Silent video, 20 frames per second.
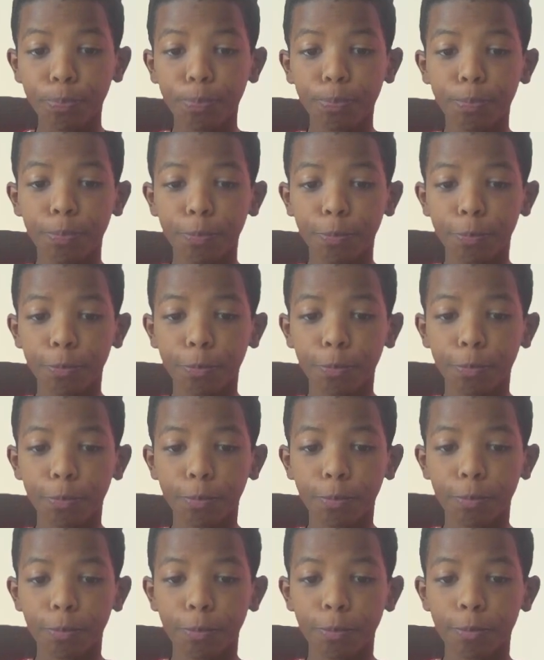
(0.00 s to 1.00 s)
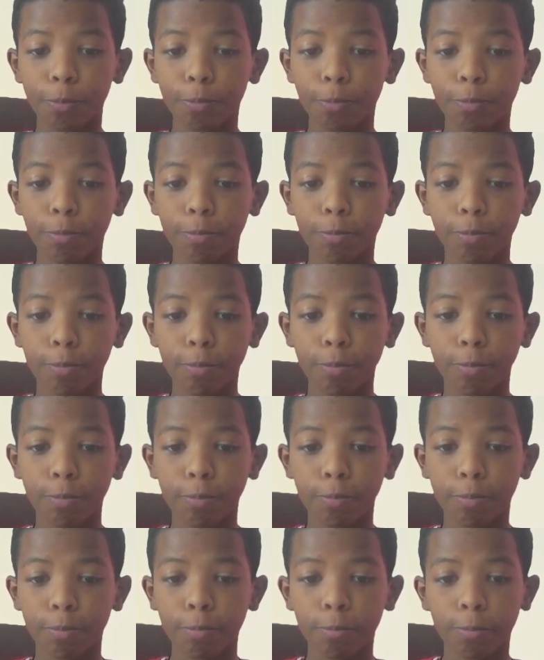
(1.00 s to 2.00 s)

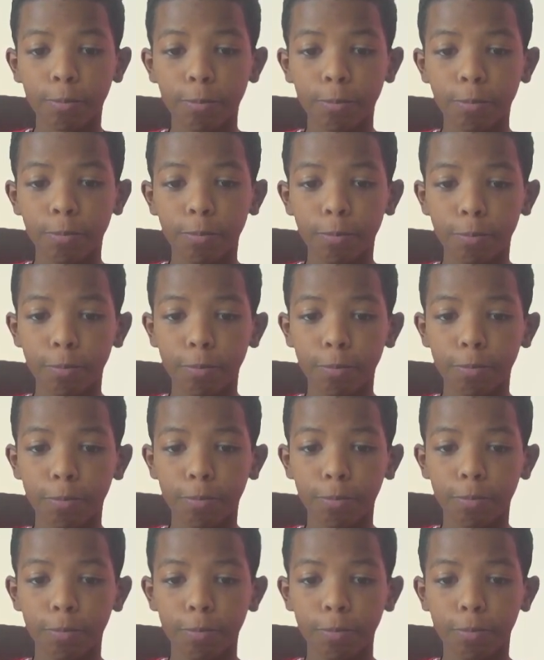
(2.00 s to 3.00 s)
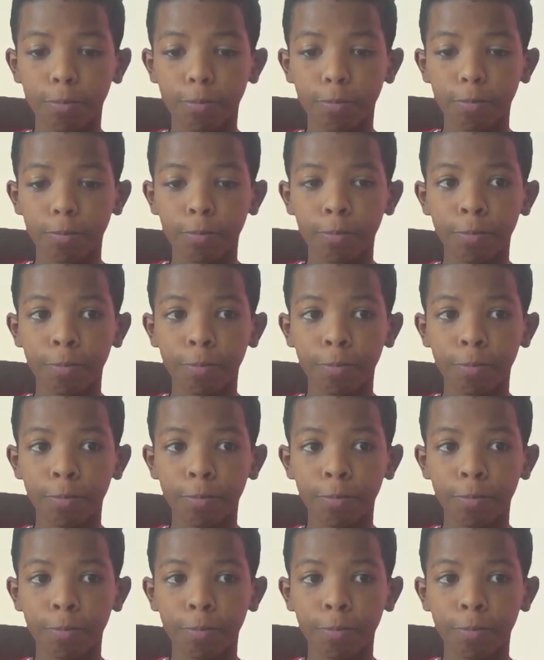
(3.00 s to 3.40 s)
No one is speaking in this clip.